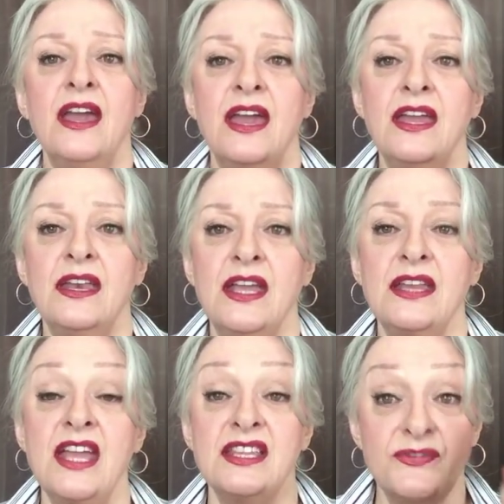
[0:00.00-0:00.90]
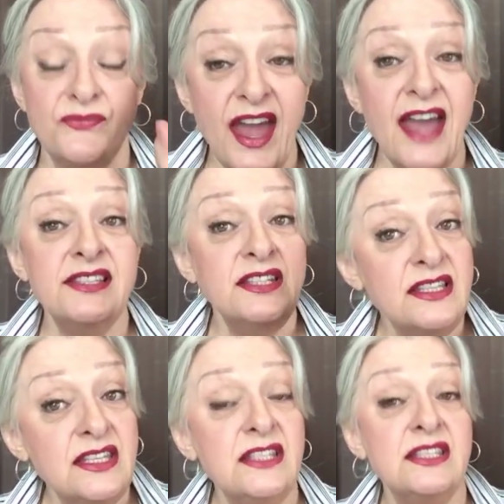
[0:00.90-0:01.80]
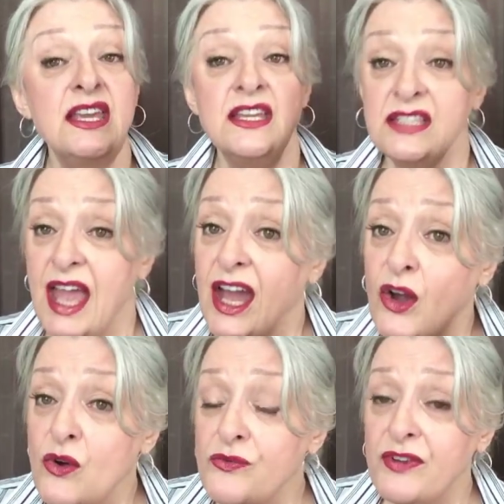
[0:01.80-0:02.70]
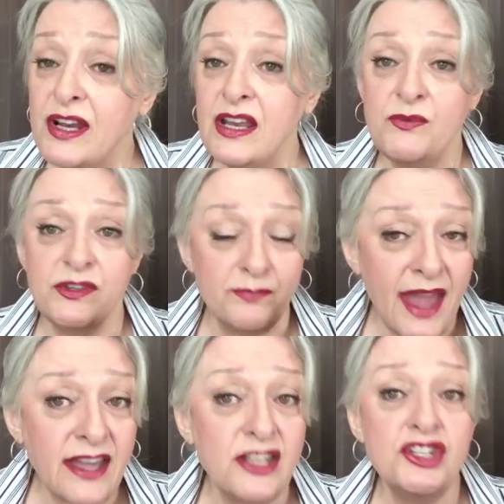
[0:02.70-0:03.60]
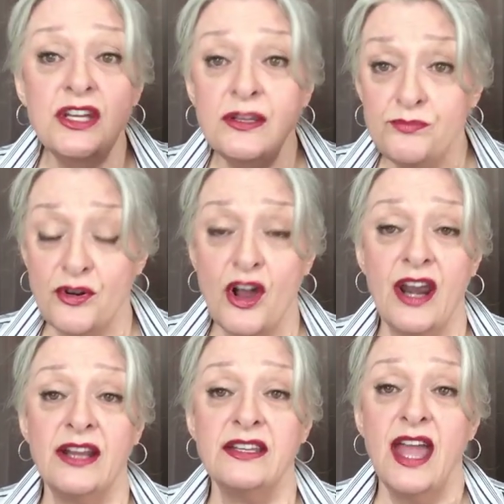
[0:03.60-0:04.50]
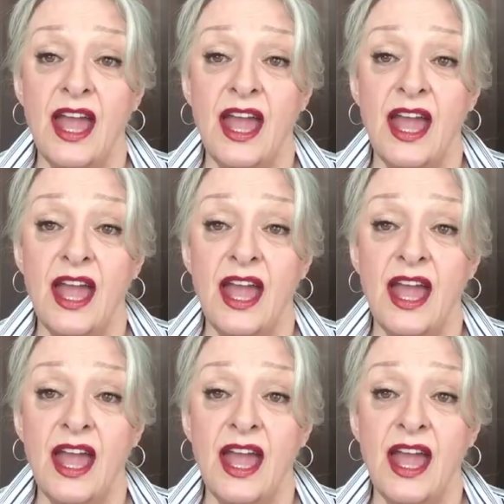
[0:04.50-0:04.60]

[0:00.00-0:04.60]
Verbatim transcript: it's fast, it's easy, it's eco-friendly with packaging and product,